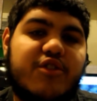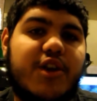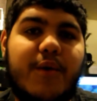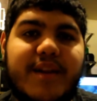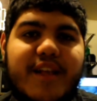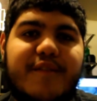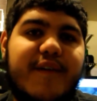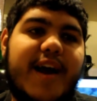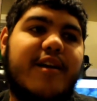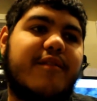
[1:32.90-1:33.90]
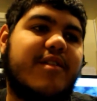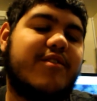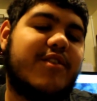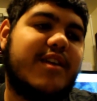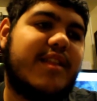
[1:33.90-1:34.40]
so no one gets fired over
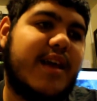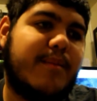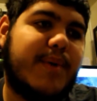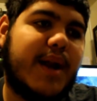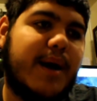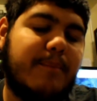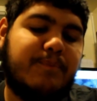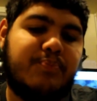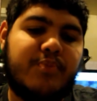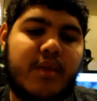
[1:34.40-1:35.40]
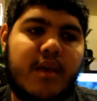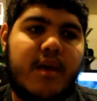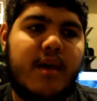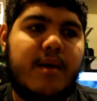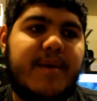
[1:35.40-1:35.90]
this or anything. But um,
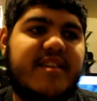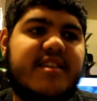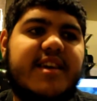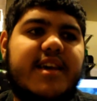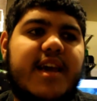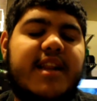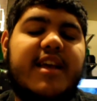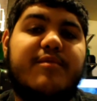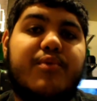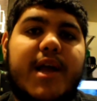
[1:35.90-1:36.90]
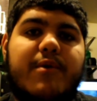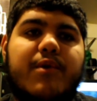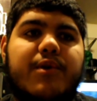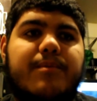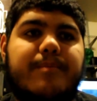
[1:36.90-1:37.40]
basically, in his break
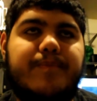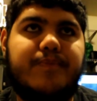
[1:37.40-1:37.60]
room,